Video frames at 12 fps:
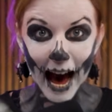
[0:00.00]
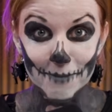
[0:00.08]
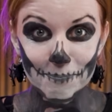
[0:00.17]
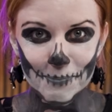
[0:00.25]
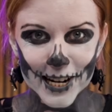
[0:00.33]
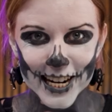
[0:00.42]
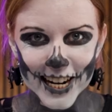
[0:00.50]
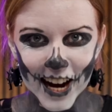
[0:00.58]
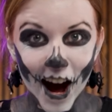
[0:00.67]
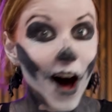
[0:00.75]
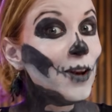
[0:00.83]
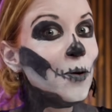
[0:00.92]
Happy
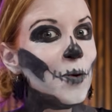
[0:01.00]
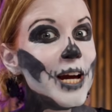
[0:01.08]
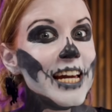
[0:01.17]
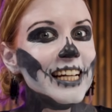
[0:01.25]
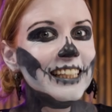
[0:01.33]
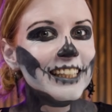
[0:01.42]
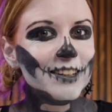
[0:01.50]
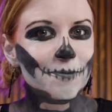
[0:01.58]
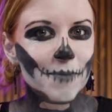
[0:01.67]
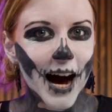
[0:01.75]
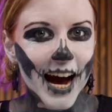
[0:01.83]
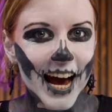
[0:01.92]

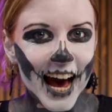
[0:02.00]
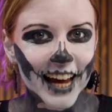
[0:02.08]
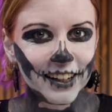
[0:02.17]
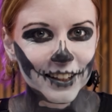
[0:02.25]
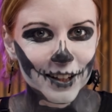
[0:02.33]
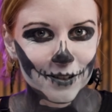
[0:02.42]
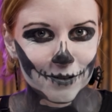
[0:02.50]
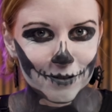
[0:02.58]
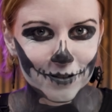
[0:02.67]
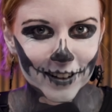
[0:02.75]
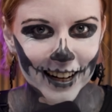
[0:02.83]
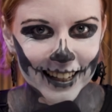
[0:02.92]
Halloween, my editing
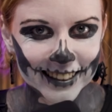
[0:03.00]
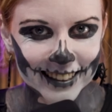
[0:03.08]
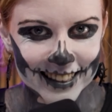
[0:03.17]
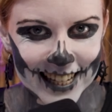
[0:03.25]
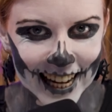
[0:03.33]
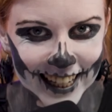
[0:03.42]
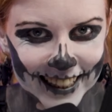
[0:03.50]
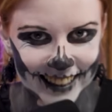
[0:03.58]
friends!